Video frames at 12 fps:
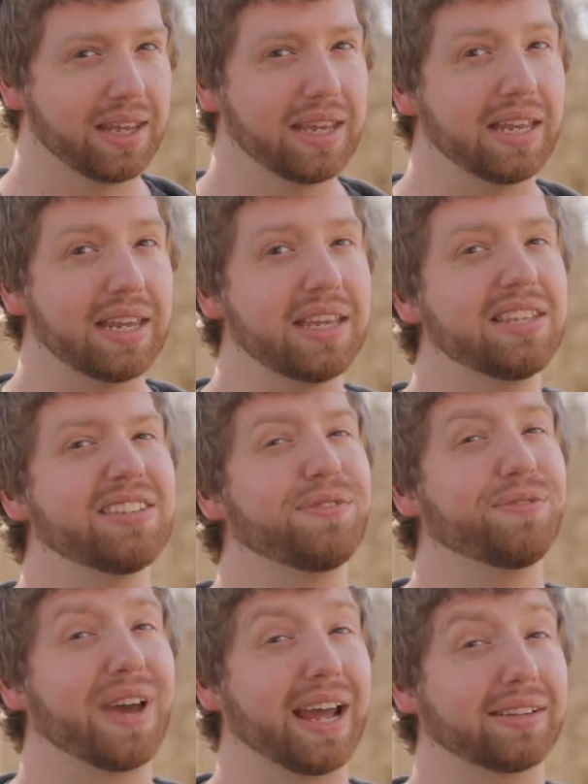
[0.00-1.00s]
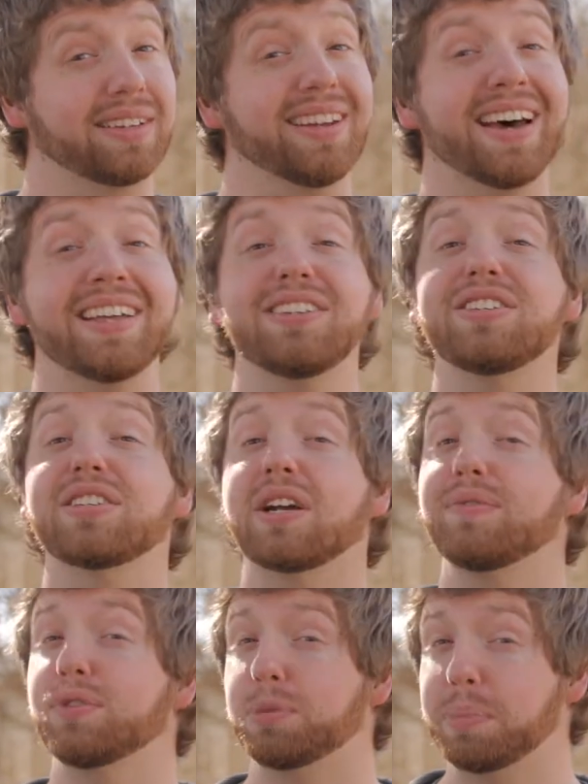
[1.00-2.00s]
It is, in fact, an
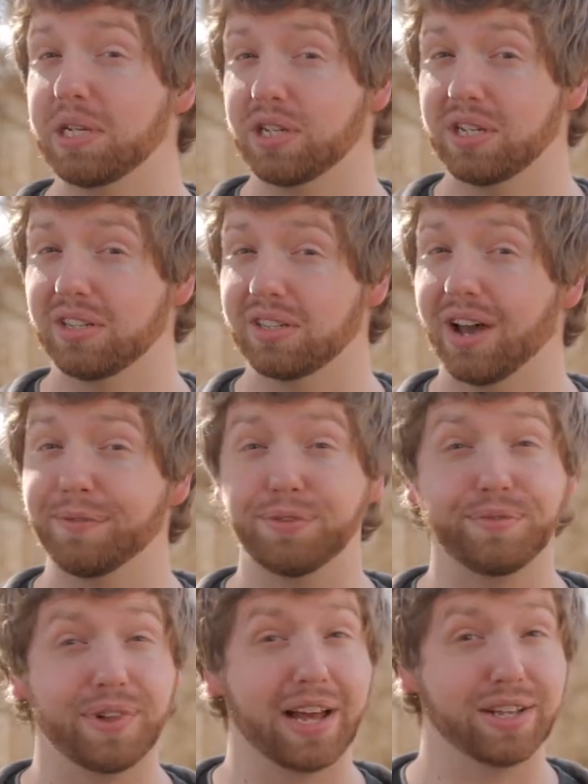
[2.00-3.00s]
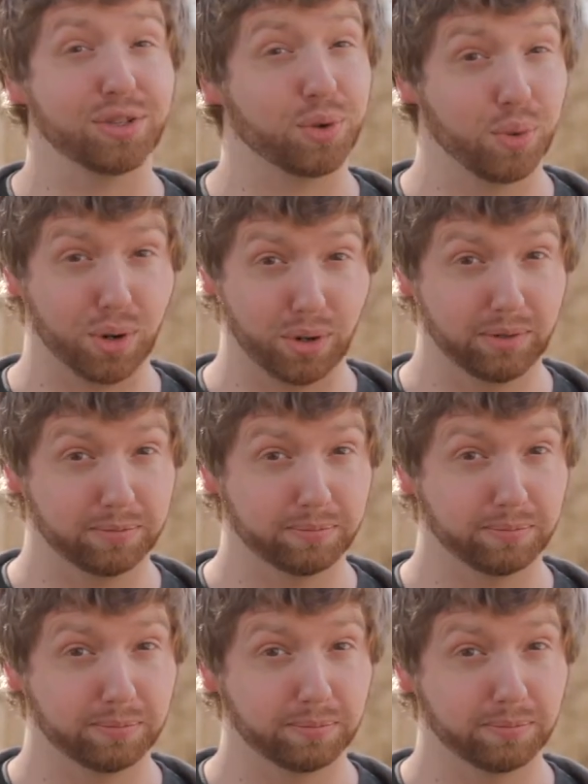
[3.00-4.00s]
undiscovered species of the flying squirrel.
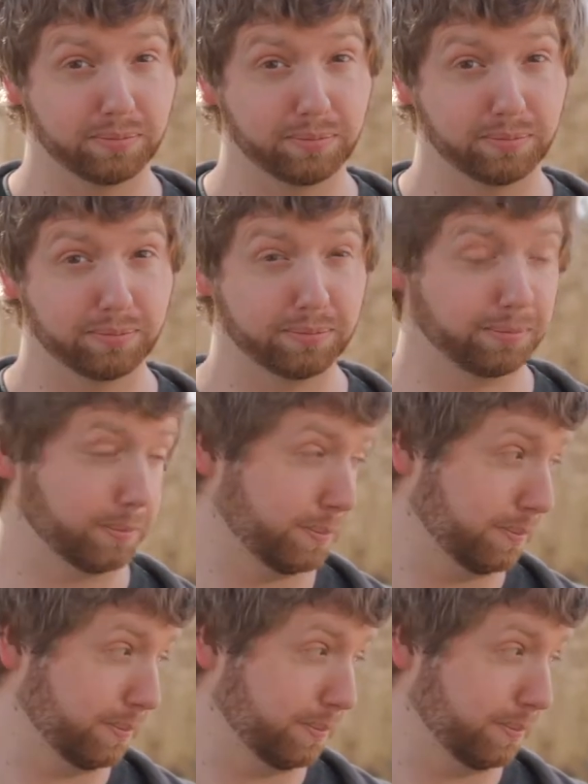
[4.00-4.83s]
I love flying.